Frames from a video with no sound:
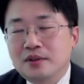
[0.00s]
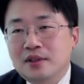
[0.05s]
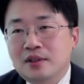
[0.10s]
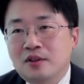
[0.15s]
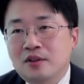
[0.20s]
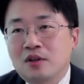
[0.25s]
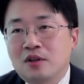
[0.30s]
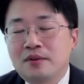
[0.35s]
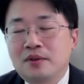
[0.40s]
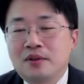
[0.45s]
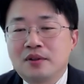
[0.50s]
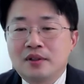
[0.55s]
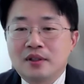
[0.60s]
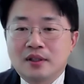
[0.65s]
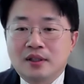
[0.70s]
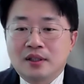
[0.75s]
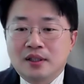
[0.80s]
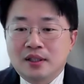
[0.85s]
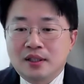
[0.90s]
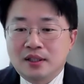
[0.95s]

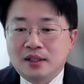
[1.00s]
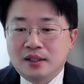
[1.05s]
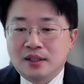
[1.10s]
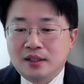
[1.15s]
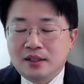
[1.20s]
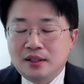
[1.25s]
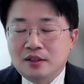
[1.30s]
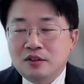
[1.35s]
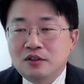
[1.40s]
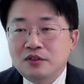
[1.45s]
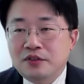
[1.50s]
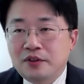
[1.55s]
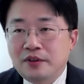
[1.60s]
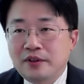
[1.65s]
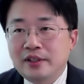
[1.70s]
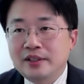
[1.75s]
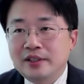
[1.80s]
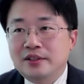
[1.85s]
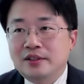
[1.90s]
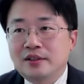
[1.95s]
global
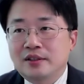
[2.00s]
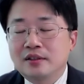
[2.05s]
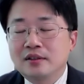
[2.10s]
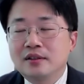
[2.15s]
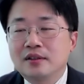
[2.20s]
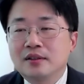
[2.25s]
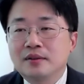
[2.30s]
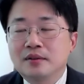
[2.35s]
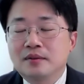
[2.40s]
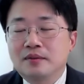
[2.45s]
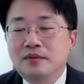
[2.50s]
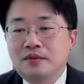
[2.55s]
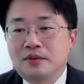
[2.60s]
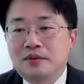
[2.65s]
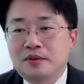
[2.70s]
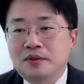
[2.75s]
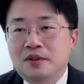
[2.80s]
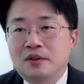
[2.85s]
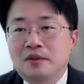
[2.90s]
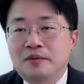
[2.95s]
cooperation
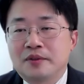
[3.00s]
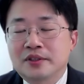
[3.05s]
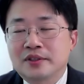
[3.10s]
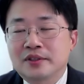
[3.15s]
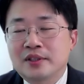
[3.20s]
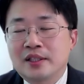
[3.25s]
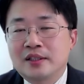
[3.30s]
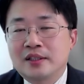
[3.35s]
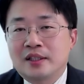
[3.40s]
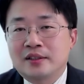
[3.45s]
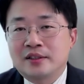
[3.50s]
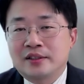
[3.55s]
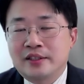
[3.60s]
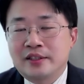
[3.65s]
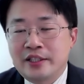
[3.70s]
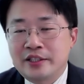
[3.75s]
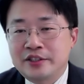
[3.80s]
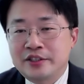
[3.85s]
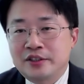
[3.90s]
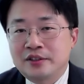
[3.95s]
for global
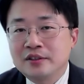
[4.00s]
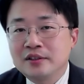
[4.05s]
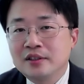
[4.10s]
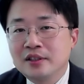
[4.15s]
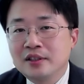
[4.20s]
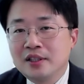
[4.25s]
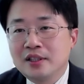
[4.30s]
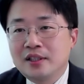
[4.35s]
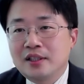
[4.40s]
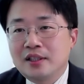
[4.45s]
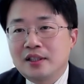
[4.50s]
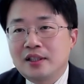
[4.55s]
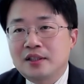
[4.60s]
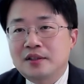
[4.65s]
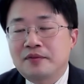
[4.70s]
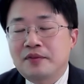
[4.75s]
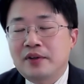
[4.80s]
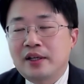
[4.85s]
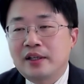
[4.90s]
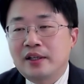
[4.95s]
standardization
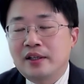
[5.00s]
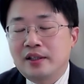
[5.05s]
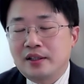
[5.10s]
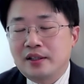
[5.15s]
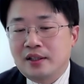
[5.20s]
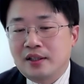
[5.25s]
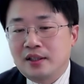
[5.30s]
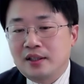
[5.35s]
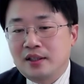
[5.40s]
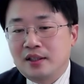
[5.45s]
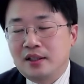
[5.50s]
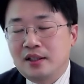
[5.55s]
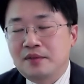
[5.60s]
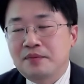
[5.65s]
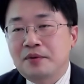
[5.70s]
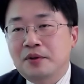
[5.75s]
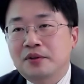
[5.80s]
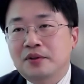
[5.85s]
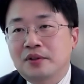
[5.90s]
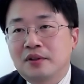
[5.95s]
is very
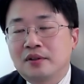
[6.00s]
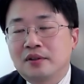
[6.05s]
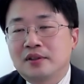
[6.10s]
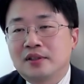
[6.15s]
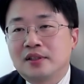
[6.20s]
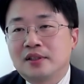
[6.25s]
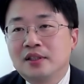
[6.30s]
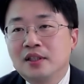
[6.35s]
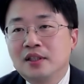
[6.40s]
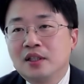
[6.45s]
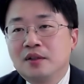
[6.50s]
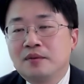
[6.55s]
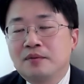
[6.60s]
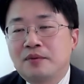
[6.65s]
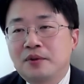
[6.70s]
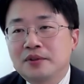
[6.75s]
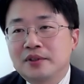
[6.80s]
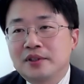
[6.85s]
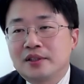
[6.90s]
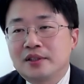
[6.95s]
important.
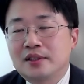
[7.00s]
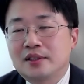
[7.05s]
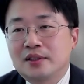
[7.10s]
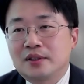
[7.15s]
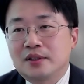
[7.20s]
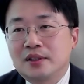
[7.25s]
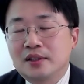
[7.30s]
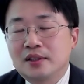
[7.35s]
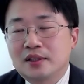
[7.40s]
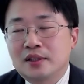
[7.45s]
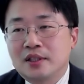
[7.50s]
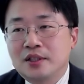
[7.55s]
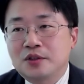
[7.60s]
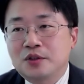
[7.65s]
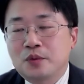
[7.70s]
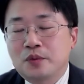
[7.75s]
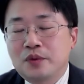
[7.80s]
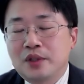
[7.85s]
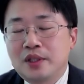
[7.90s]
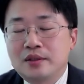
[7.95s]
For this,
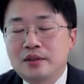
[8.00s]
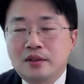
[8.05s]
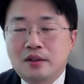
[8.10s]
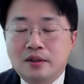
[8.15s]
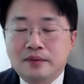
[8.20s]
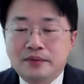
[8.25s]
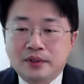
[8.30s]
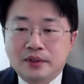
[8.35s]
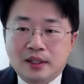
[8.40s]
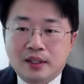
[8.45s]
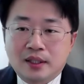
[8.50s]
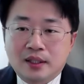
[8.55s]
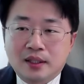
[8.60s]
CRISO will serve